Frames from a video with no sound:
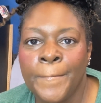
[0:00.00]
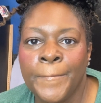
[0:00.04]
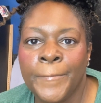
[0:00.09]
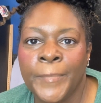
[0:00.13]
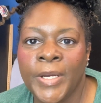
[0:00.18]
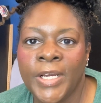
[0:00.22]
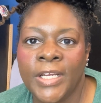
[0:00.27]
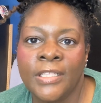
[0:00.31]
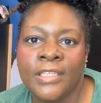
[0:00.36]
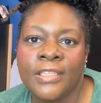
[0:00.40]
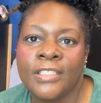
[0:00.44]

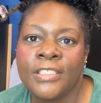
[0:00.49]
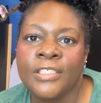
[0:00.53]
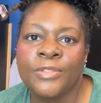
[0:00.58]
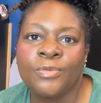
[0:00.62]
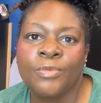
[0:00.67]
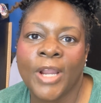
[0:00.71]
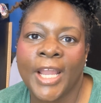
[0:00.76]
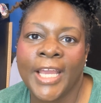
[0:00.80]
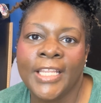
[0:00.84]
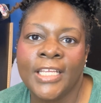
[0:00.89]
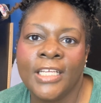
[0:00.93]
But this
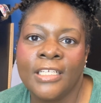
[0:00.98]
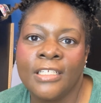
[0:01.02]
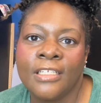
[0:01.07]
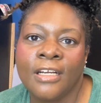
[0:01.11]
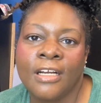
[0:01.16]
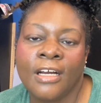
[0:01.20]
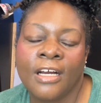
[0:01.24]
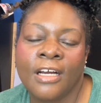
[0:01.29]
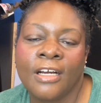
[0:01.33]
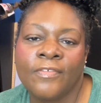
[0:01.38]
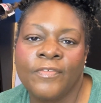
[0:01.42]

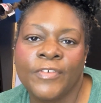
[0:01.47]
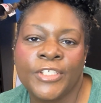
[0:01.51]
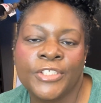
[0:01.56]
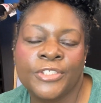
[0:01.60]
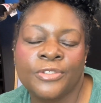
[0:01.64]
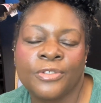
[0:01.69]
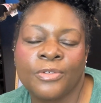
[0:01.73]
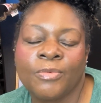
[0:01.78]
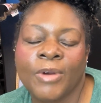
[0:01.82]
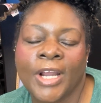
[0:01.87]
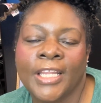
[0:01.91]

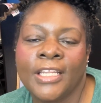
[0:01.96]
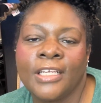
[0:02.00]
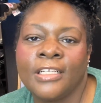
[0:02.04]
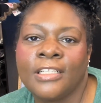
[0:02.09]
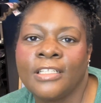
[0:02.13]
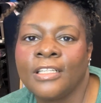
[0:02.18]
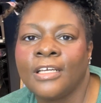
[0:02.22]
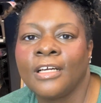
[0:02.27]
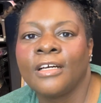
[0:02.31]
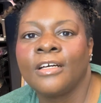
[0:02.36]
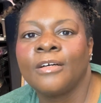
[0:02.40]
virtual writing
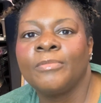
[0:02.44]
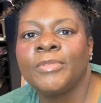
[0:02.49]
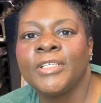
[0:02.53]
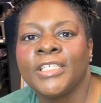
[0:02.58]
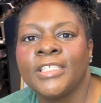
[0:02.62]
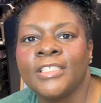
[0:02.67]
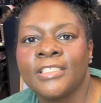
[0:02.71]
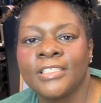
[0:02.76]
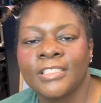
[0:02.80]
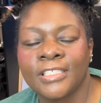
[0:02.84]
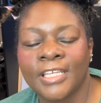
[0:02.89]
club
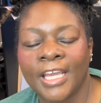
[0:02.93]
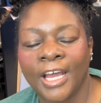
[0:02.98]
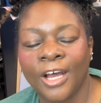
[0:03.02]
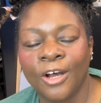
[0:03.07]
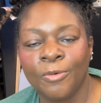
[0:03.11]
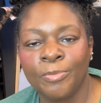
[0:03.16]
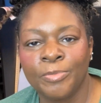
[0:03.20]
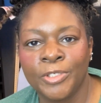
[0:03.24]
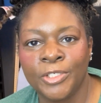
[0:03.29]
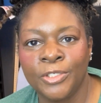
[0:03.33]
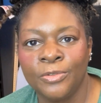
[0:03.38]
is to
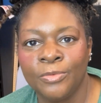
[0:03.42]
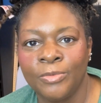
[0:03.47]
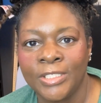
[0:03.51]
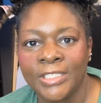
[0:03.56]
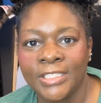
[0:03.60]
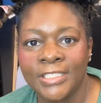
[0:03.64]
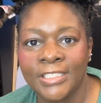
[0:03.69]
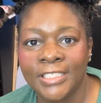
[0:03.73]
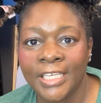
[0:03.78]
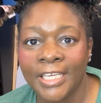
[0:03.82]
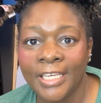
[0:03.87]
help you
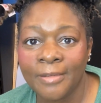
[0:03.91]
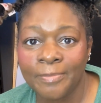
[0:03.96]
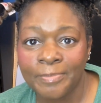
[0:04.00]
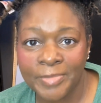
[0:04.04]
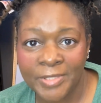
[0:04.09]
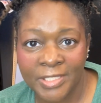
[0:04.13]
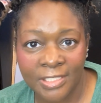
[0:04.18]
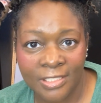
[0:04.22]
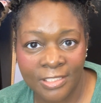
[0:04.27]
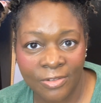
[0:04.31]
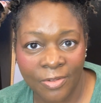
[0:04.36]
with
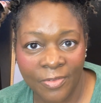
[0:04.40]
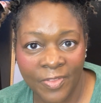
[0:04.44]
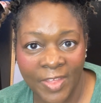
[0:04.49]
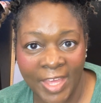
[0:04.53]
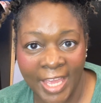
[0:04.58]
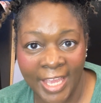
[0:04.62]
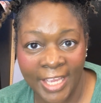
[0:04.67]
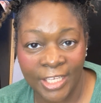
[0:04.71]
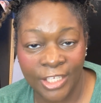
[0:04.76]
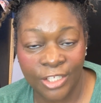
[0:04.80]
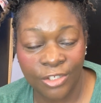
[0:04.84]
tips so
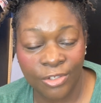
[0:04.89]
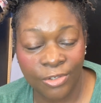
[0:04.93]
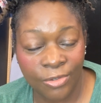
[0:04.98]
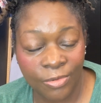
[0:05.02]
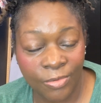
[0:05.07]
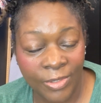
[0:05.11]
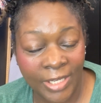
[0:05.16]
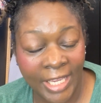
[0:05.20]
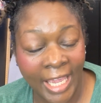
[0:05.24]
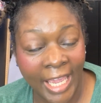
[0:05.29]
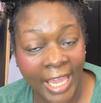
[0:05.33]
that
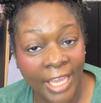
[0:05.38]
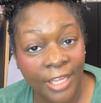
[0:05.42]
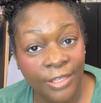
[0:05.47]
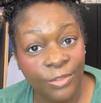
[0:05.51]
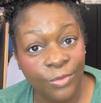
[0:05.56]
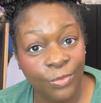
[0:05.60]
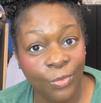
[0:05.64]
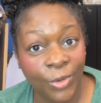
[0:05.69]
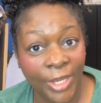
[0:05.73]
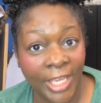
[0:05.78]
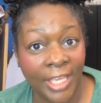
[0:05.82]
you
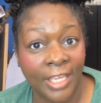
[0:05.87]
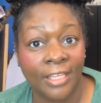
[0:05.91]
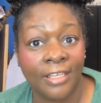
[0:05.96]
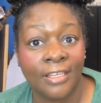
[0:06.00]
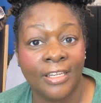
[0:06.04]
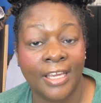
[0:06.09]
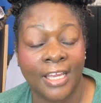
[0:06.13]
can win.